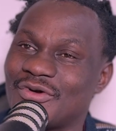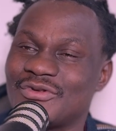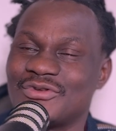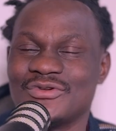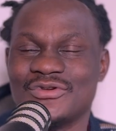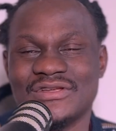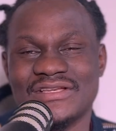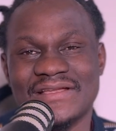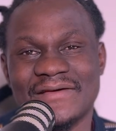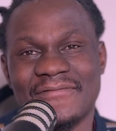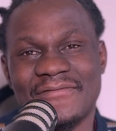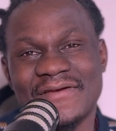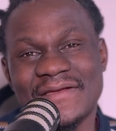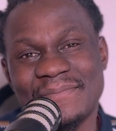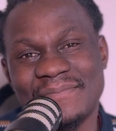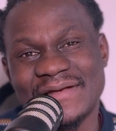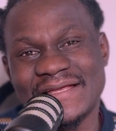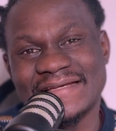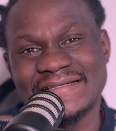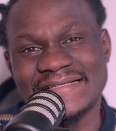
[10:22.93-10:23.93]
during the free
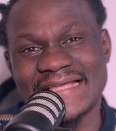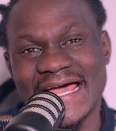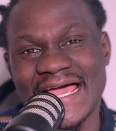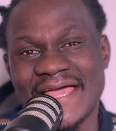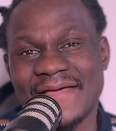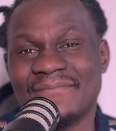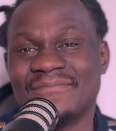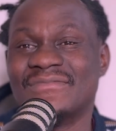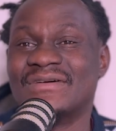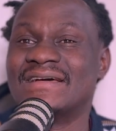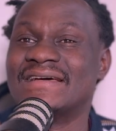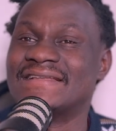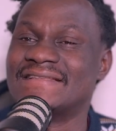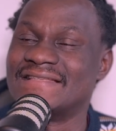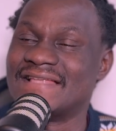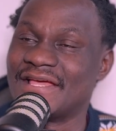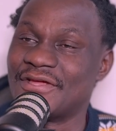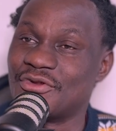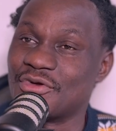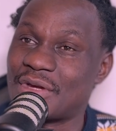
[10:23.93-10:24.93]
play time, the
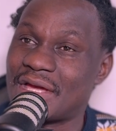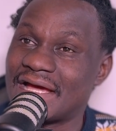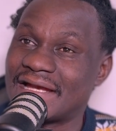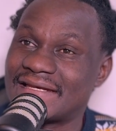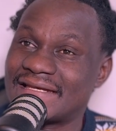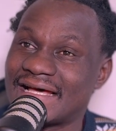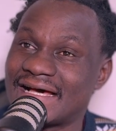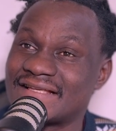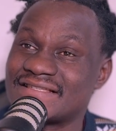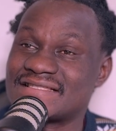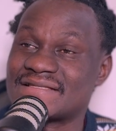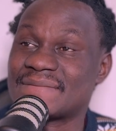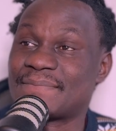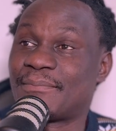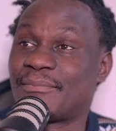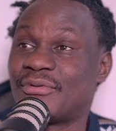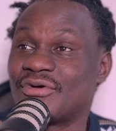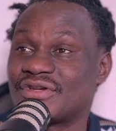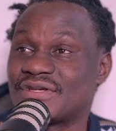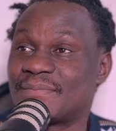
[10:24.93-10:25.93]
educators
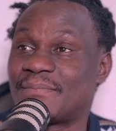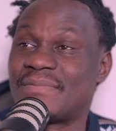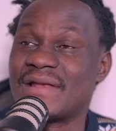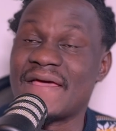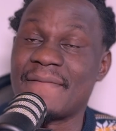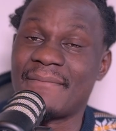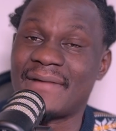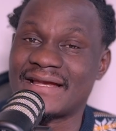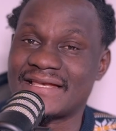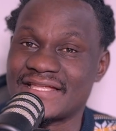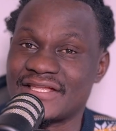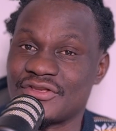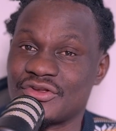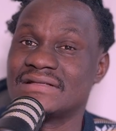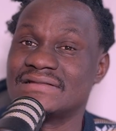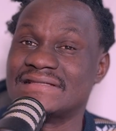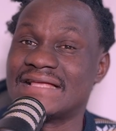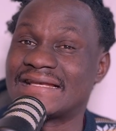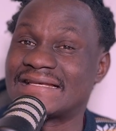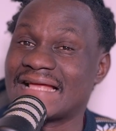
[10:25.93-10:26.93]
put play materials
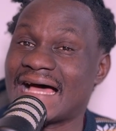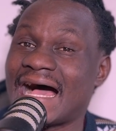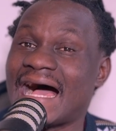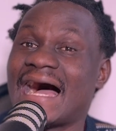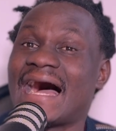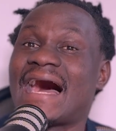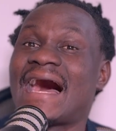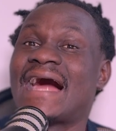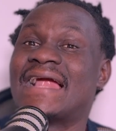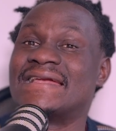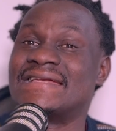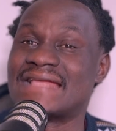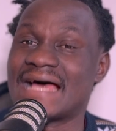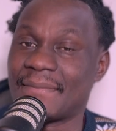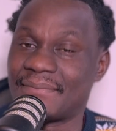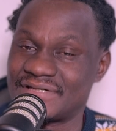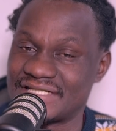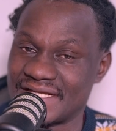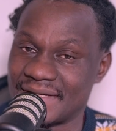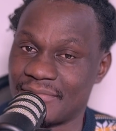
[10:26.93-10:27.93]
that are
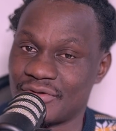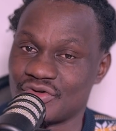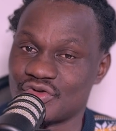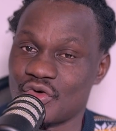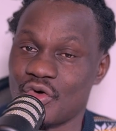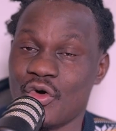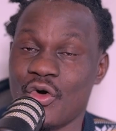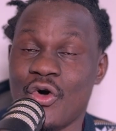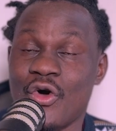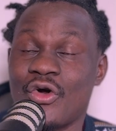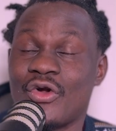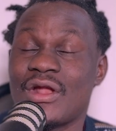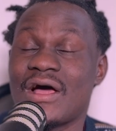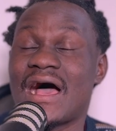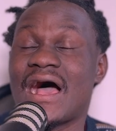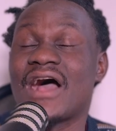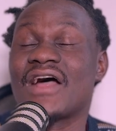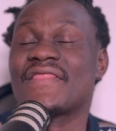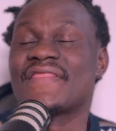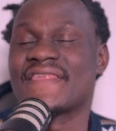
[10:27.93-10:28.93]
adaptable to all
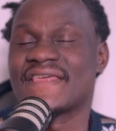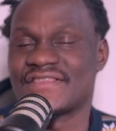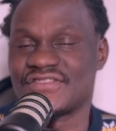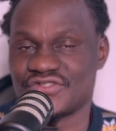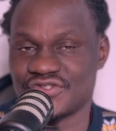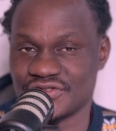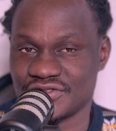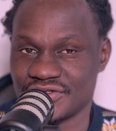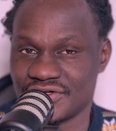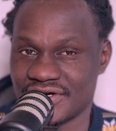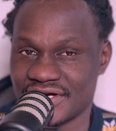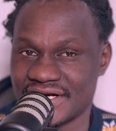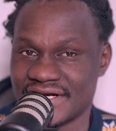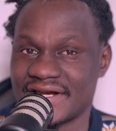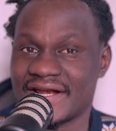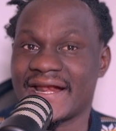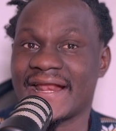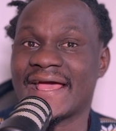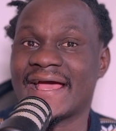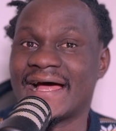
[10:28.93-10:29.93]
the children
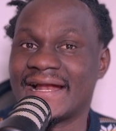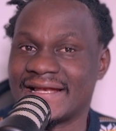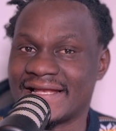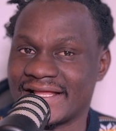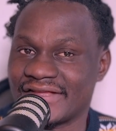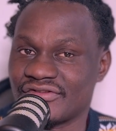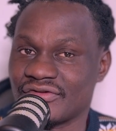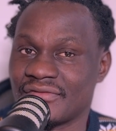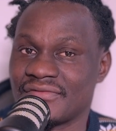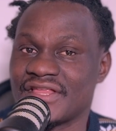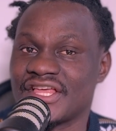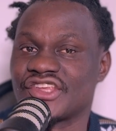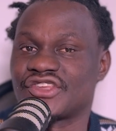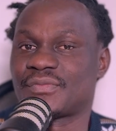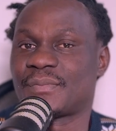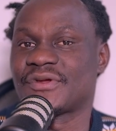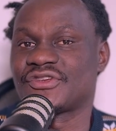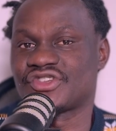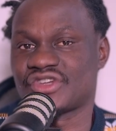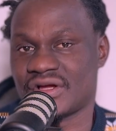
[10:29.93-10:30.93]
regardless of their
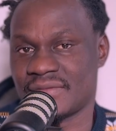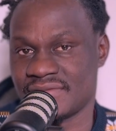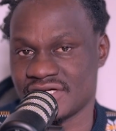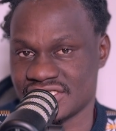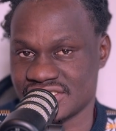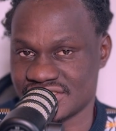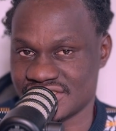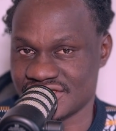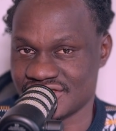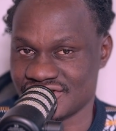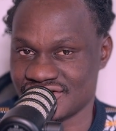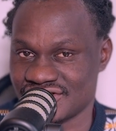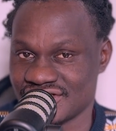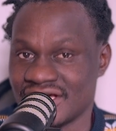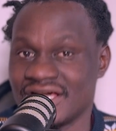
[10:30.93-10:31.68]
special abilities.